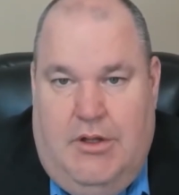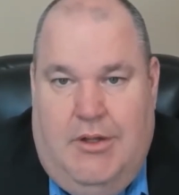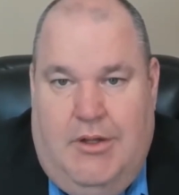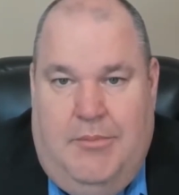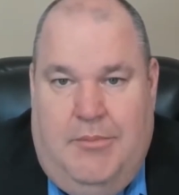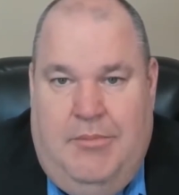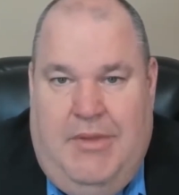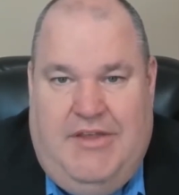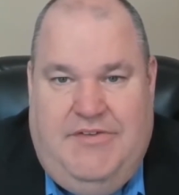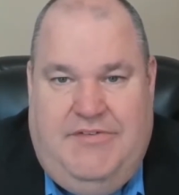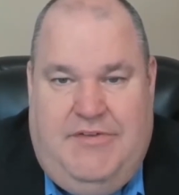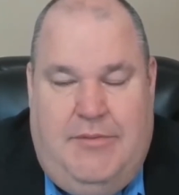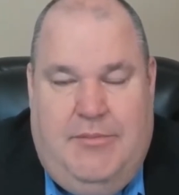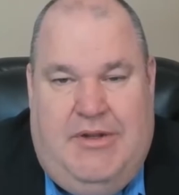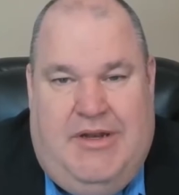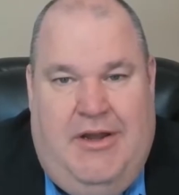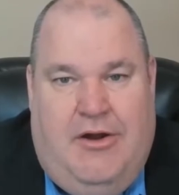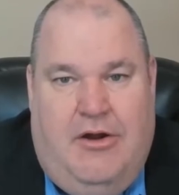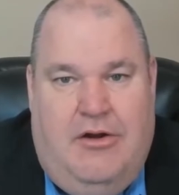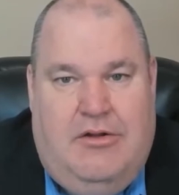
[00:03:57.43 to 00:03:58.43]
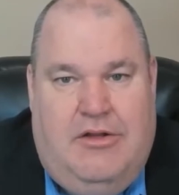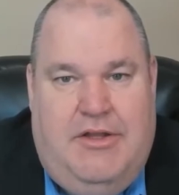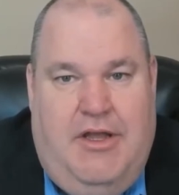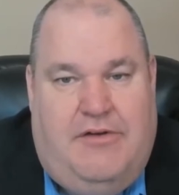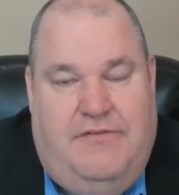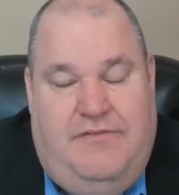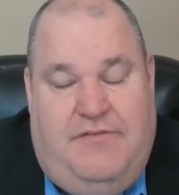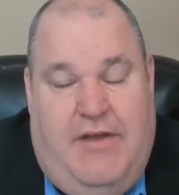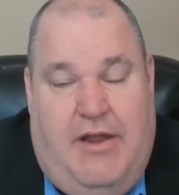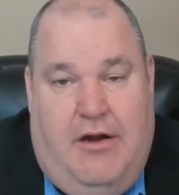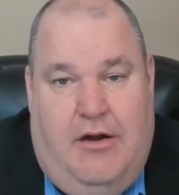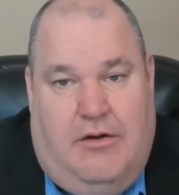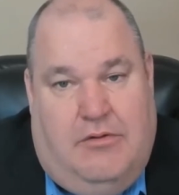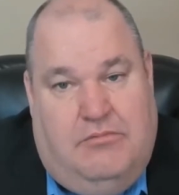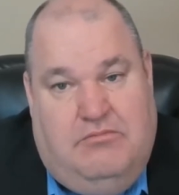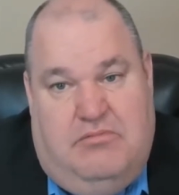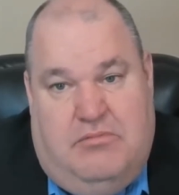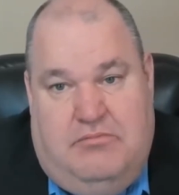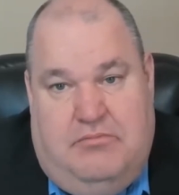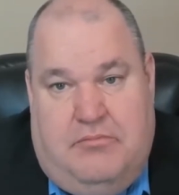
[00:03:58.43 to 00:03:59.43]
May seem inherently unfair.
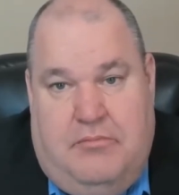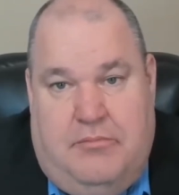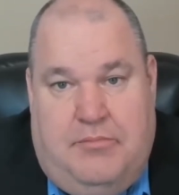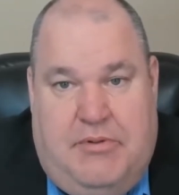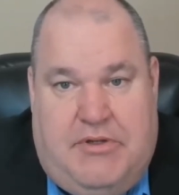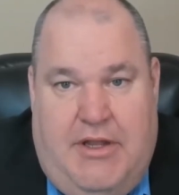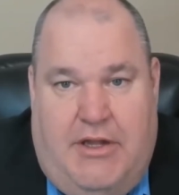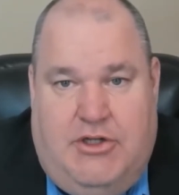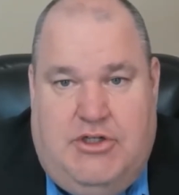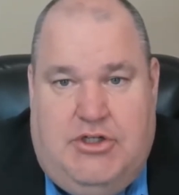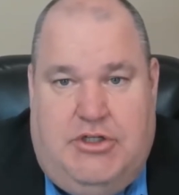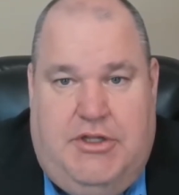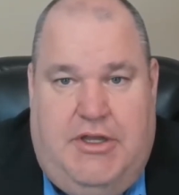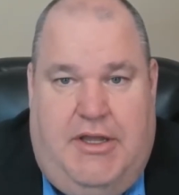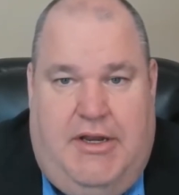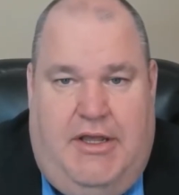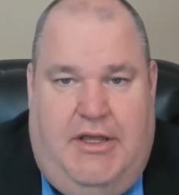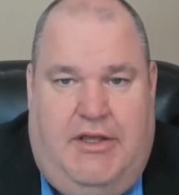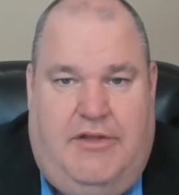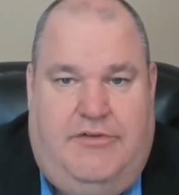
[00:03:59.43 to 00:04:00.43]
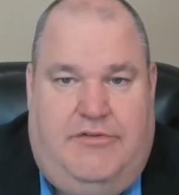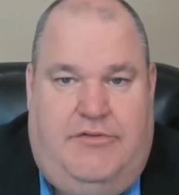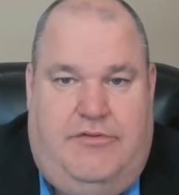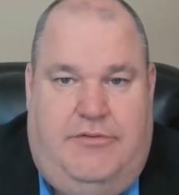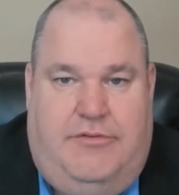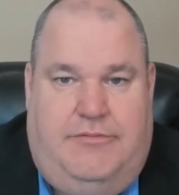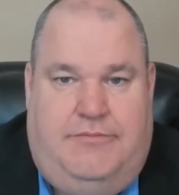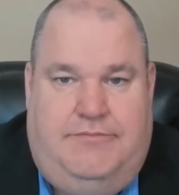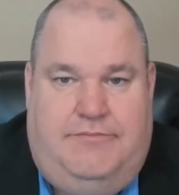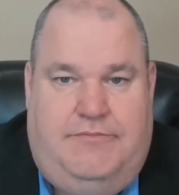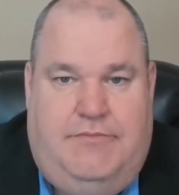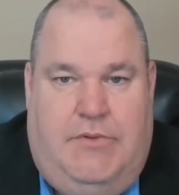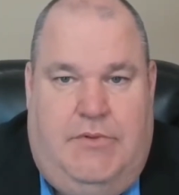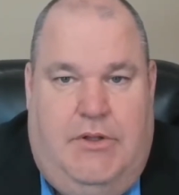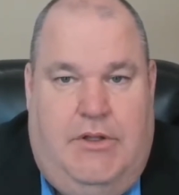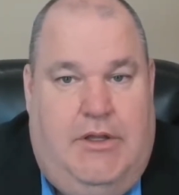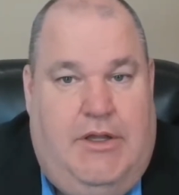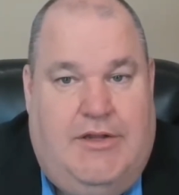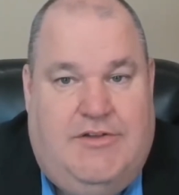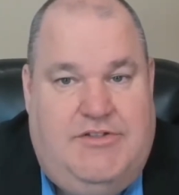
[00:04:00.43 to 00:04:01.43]
Potentially it is.
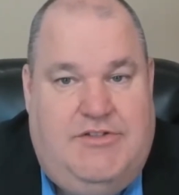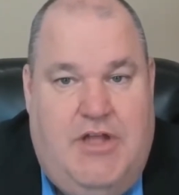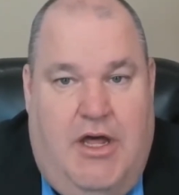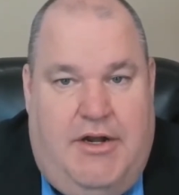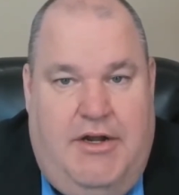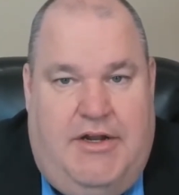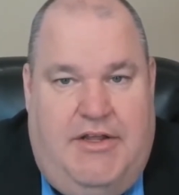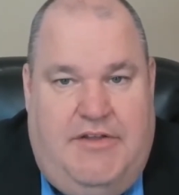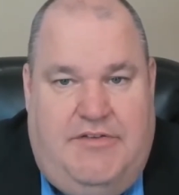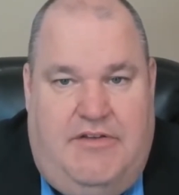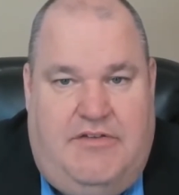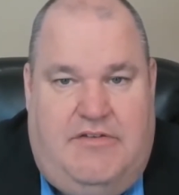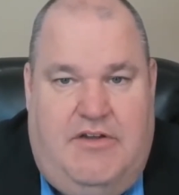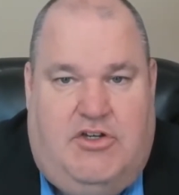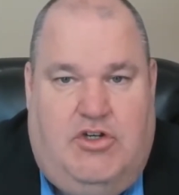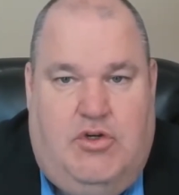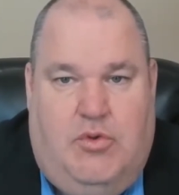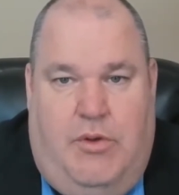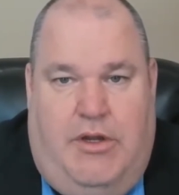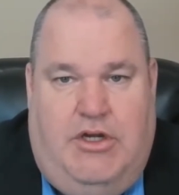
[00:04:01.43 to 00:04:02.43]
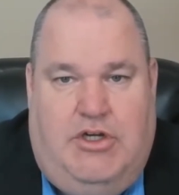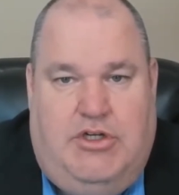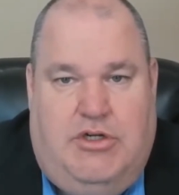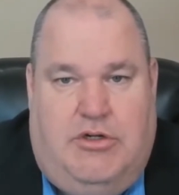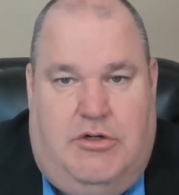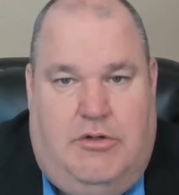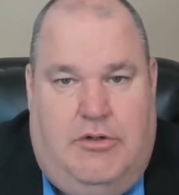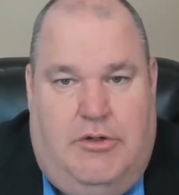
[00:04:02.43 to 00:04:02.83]
It's not an easy situation.